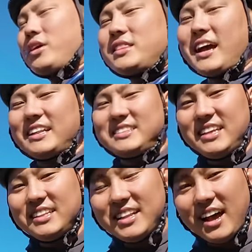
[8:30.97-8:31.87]
one thing I
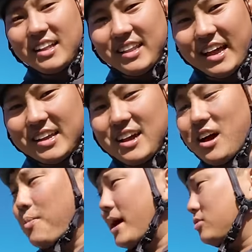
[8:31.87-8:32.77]
did not like
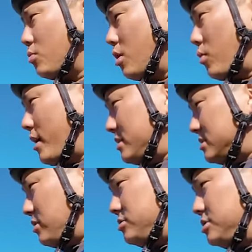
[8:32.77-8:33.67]
about the Rode
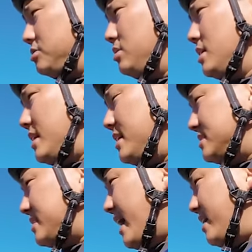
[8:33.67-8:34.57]
Wireless Go 2
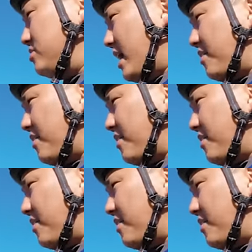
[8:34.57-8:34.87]
is that you